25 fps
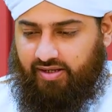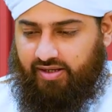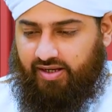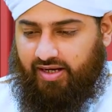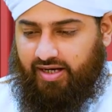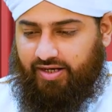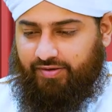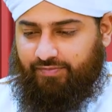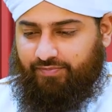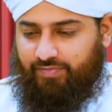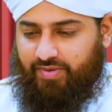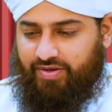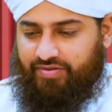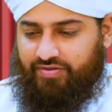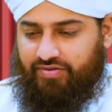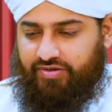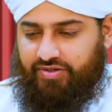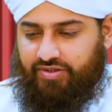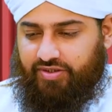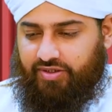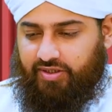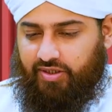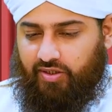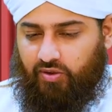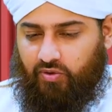and
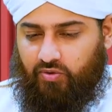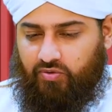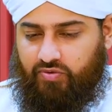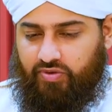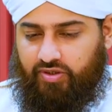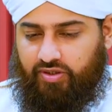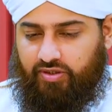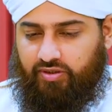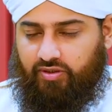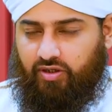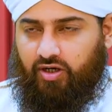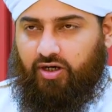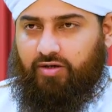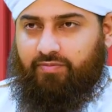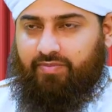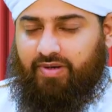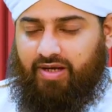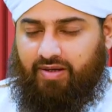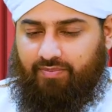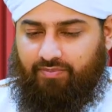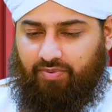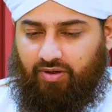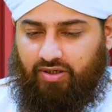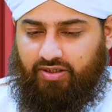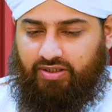Madani clothing on
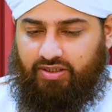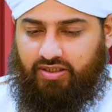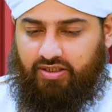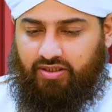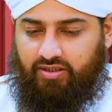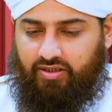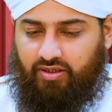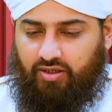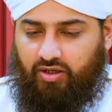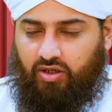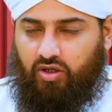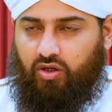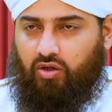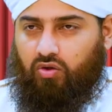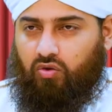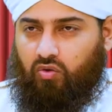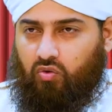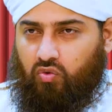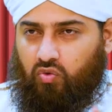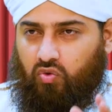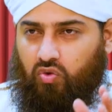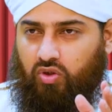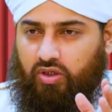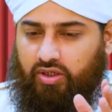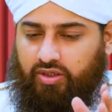my body,
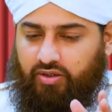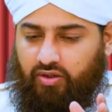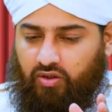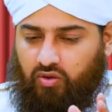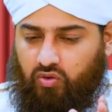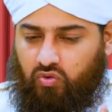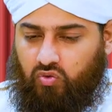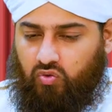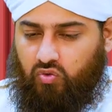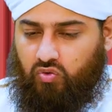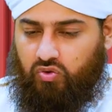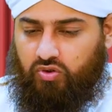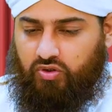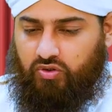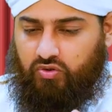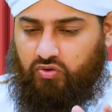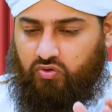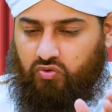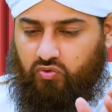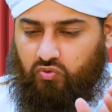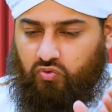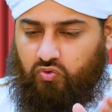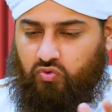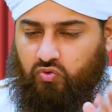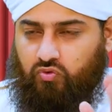all in accordance
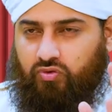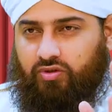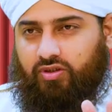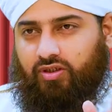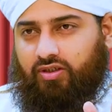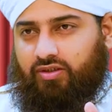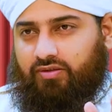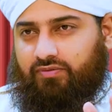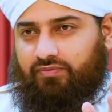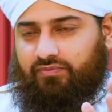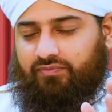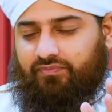to Sunnah.